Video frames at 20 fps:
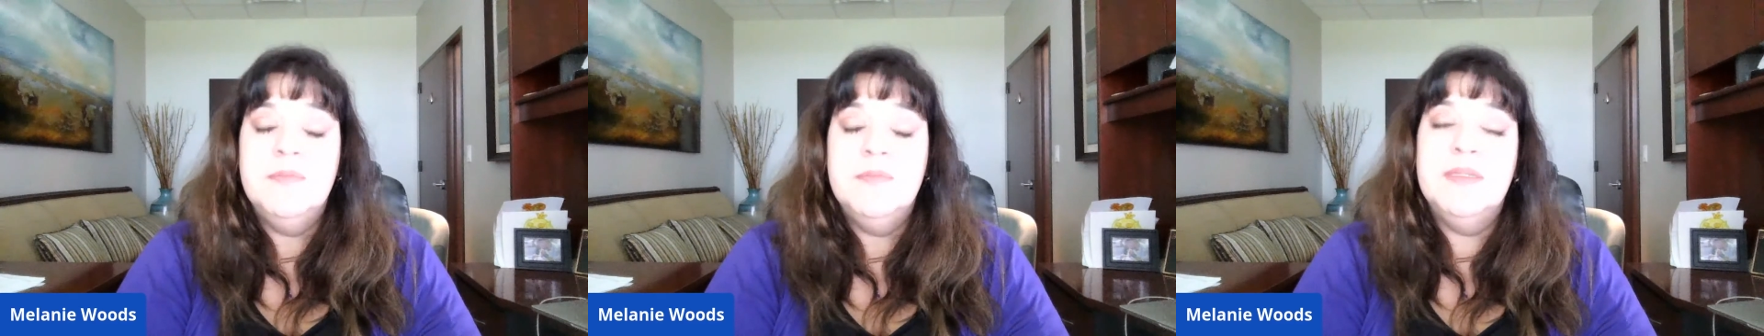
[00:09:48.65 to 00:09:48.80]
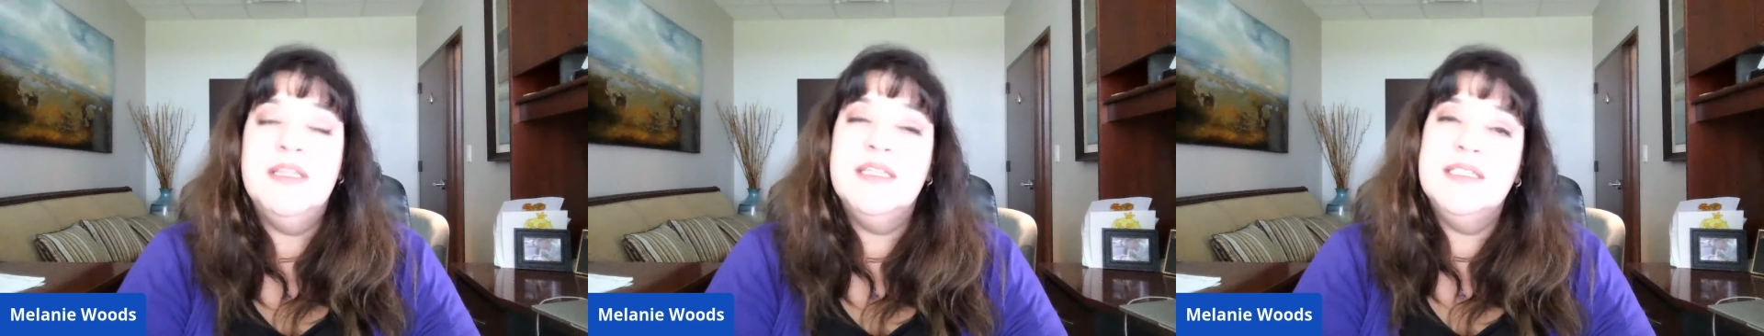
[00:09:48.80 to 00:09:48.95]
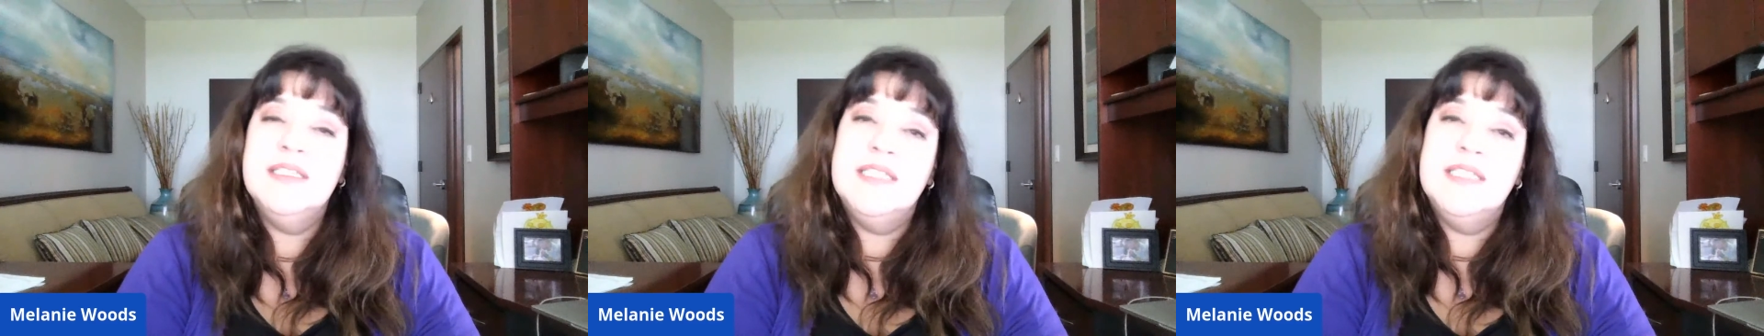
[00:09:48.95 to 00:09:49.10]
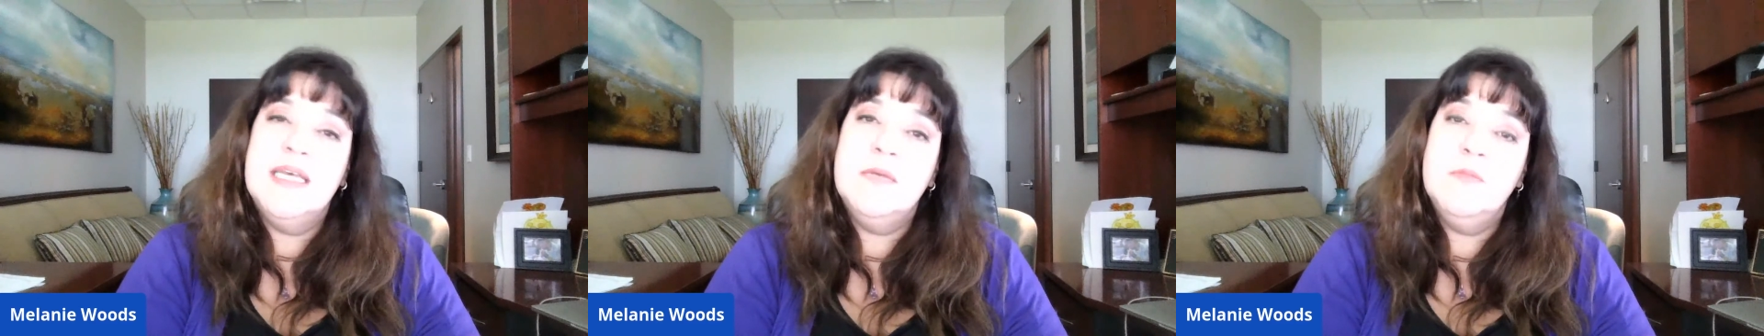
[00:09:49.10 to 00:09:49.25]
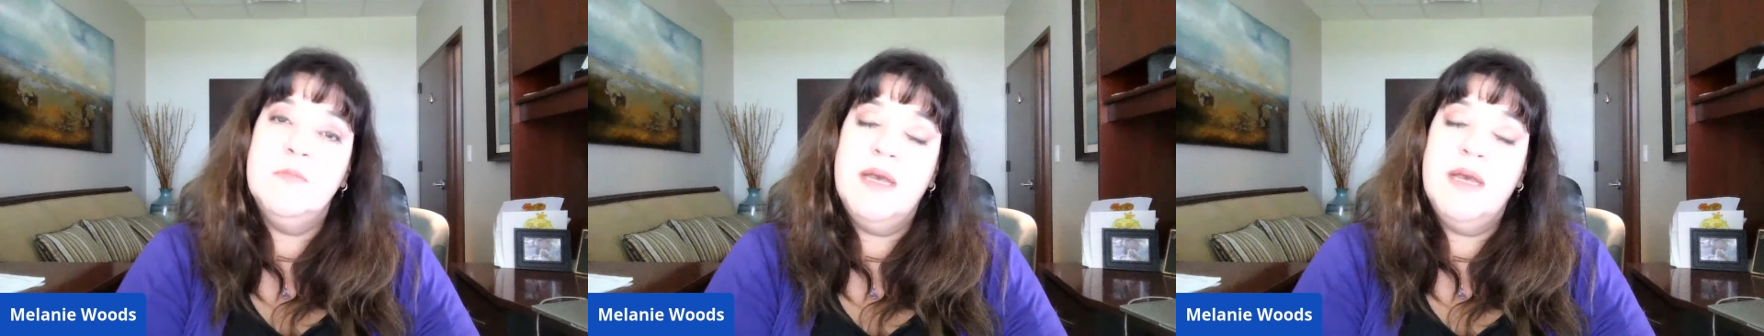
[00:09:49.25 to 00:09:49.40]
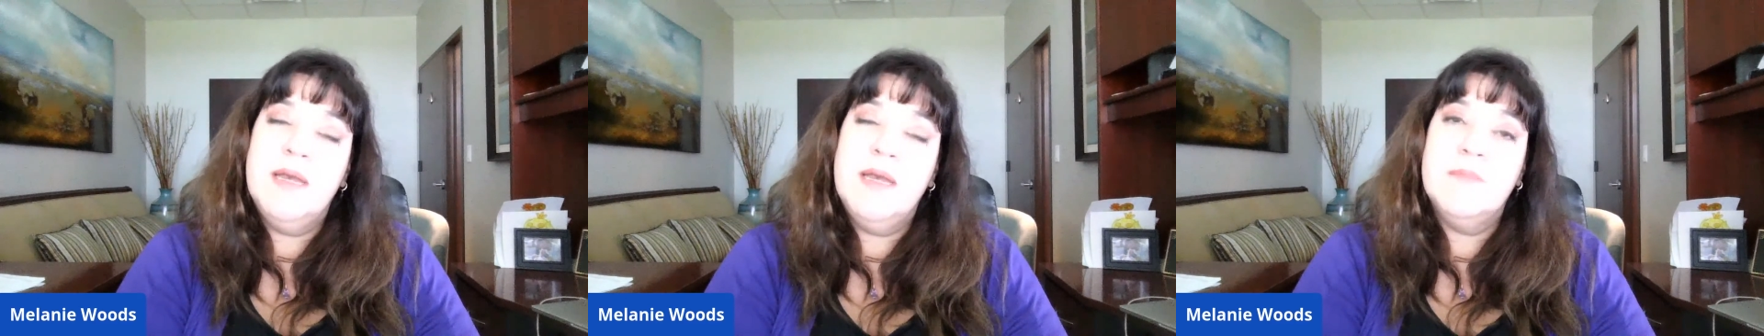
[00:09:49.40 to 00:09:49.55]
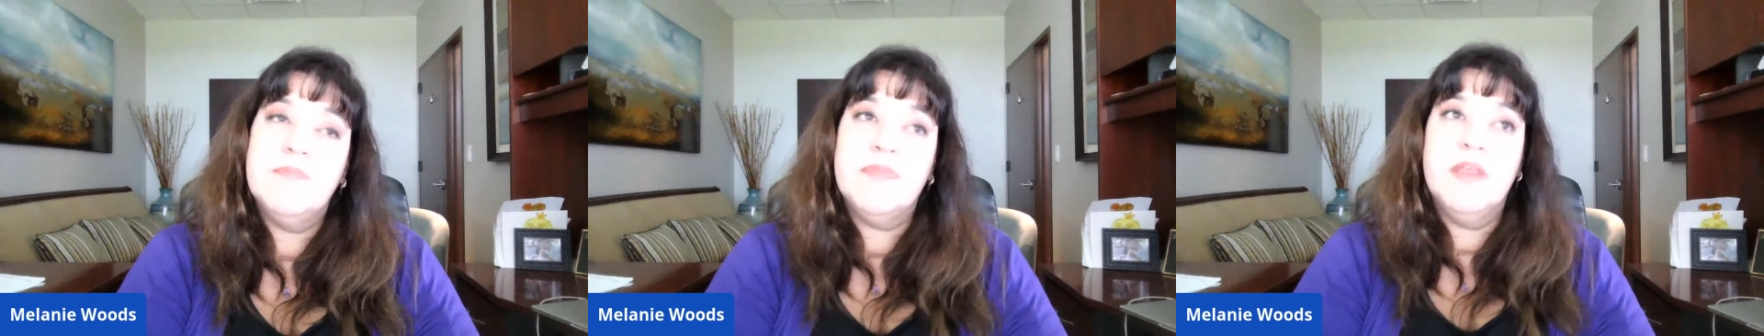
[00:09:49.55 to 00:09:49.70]
But the same
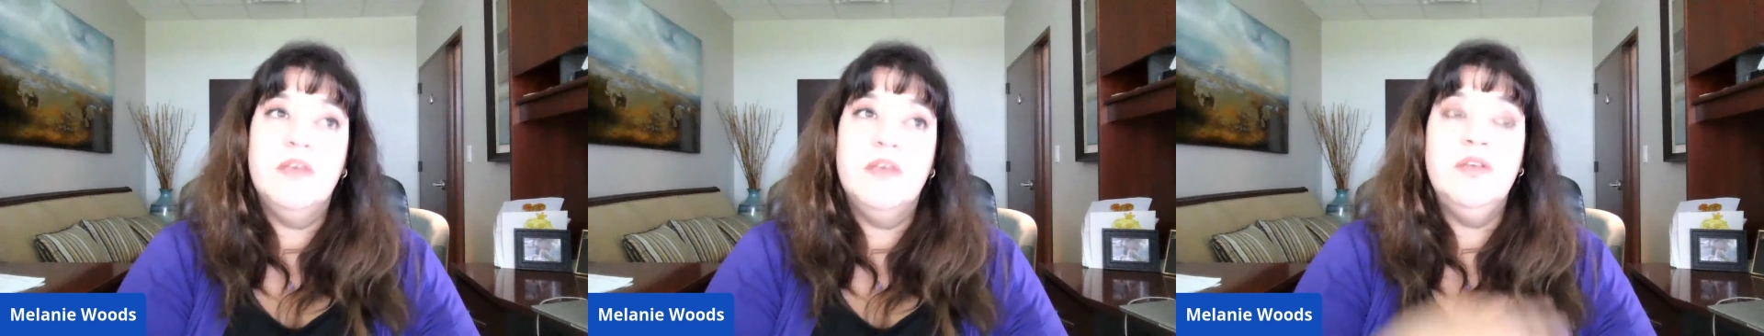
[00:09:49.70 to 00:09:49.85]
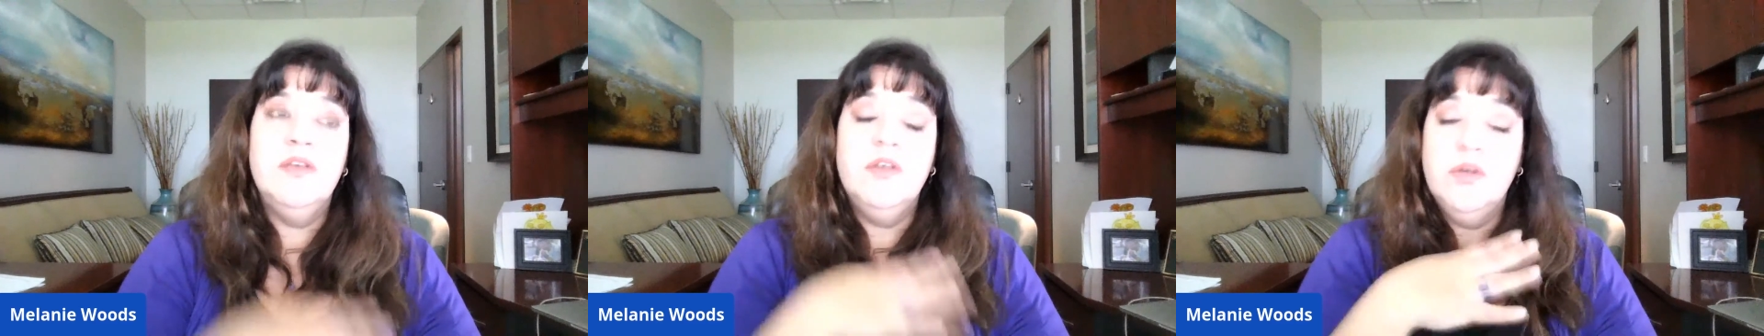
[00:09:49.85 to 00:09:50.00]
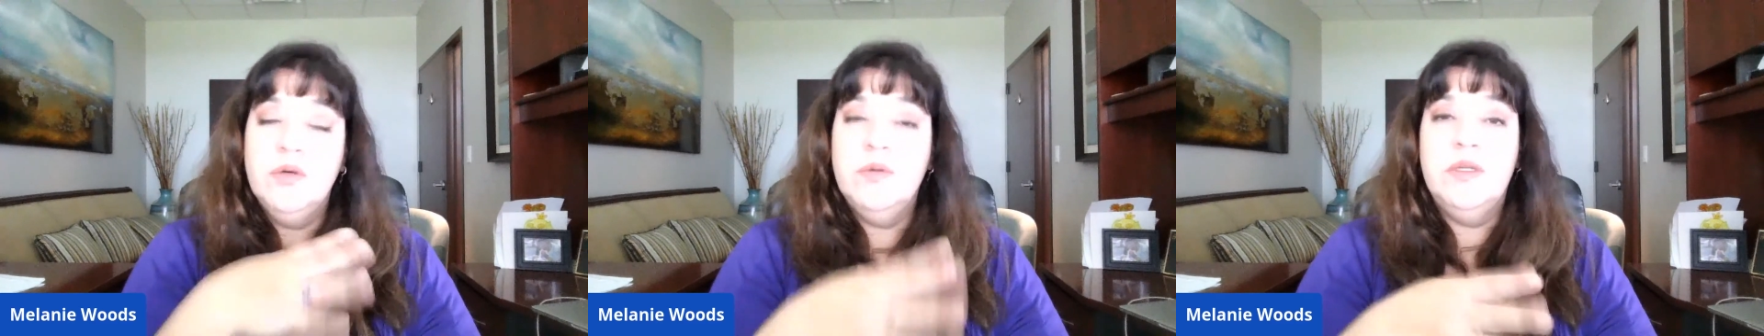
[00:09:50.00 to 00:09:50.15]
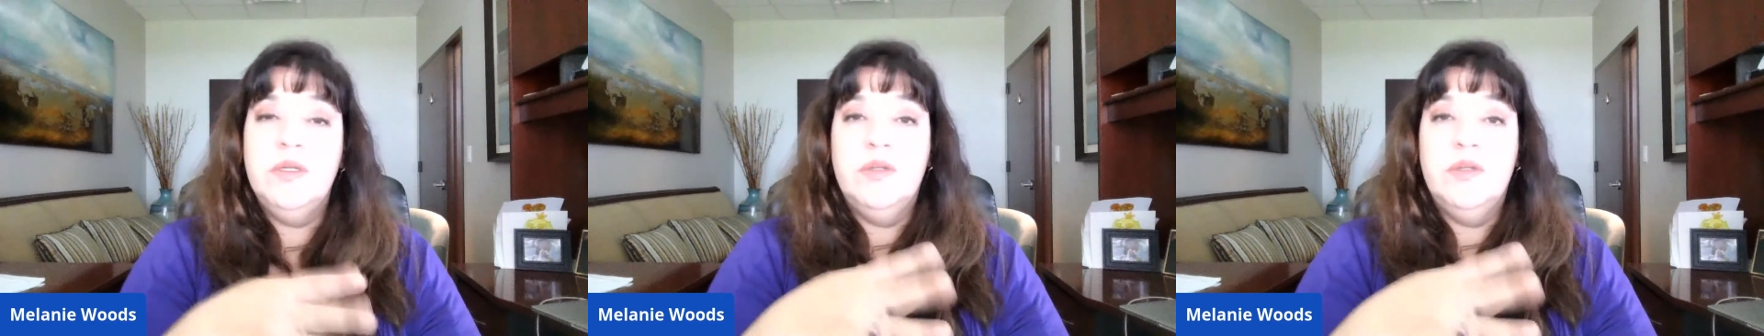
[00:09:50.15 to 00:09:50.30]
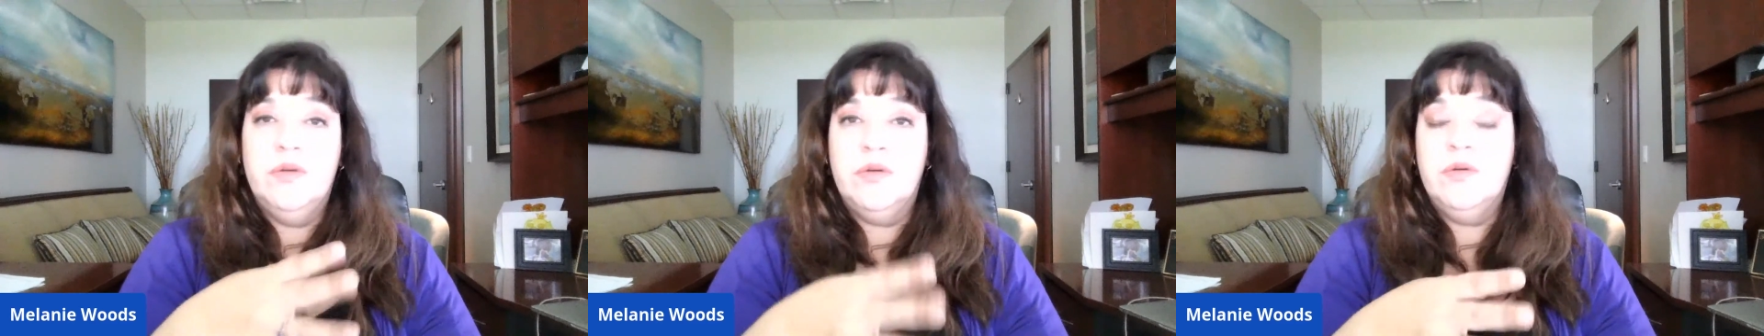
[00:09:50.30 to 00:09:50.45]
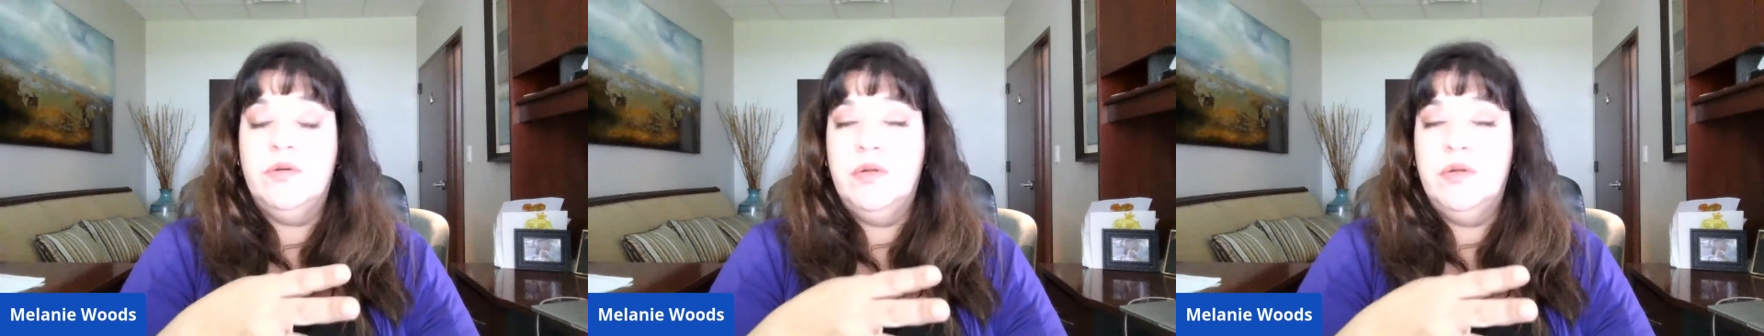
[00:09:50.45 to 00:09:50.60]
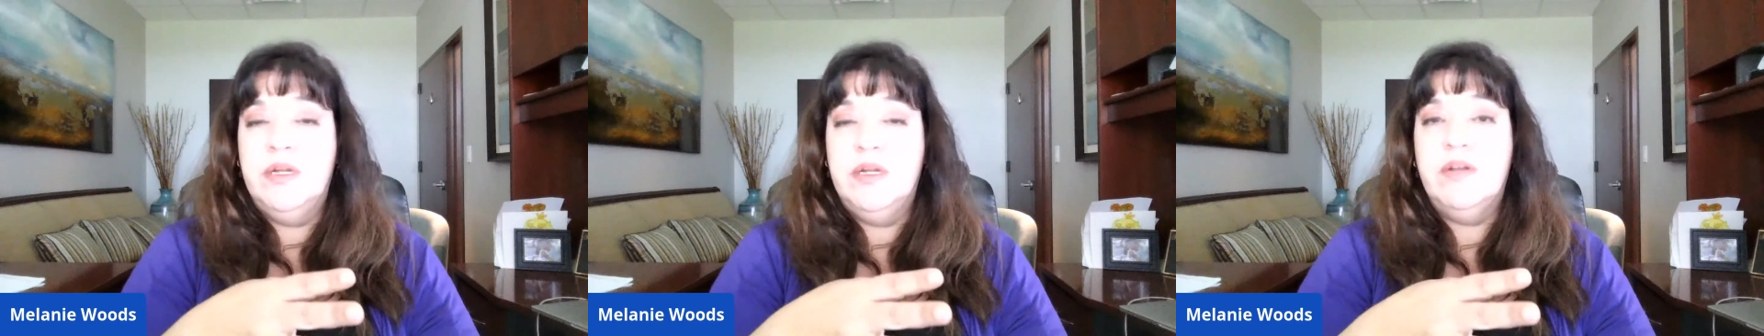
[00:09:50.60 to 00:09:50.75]
way you in
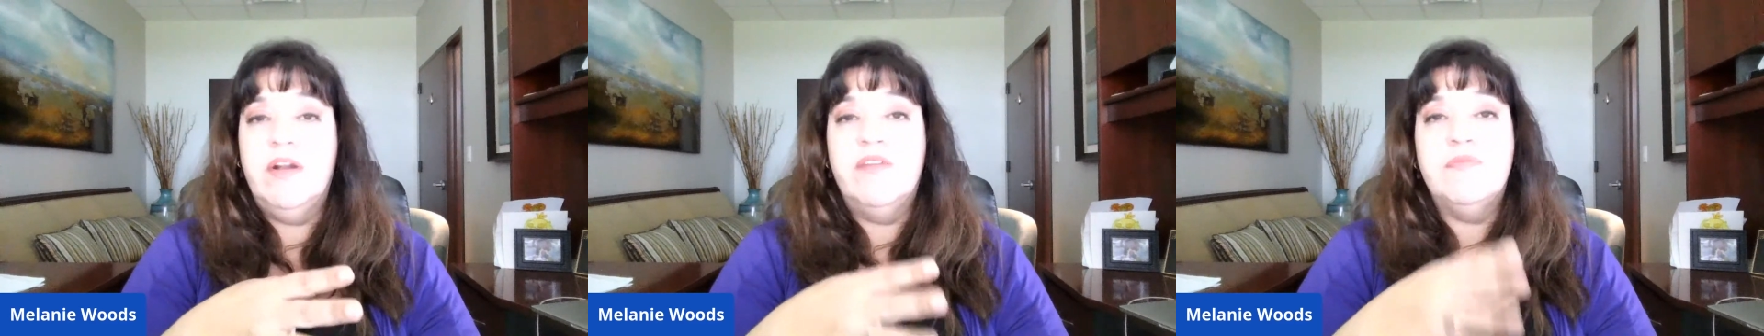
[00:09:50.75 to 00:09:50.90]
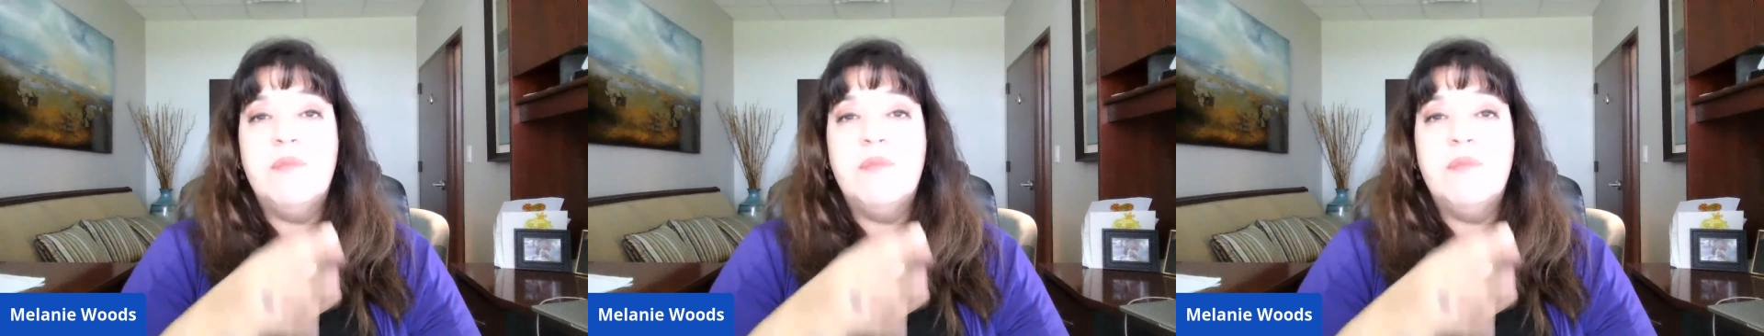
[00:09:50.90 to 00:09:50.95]
your career